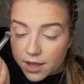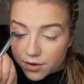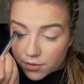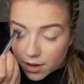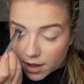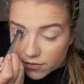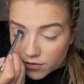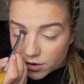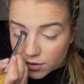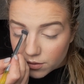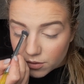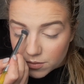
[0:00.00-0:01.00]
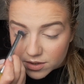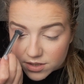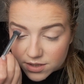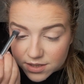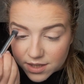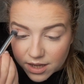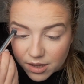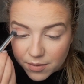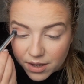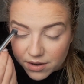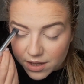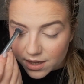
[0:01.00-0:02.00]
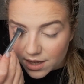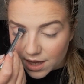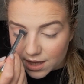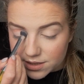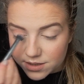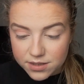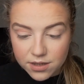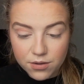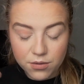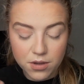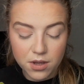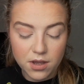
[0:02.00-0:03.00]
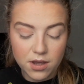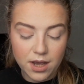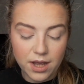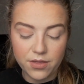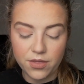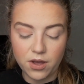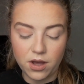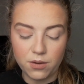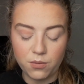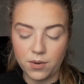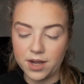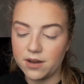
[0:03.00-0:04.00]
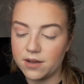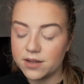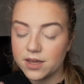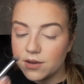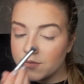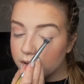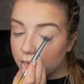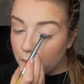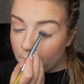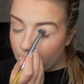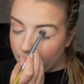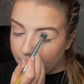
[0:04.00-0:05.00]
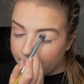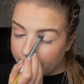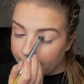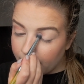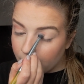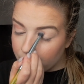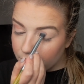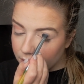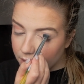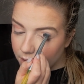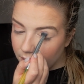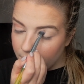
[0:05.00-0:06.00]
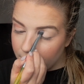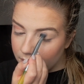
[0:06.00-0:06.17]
don't have too much to say about it yet, so I thought, why not give it a go on camera?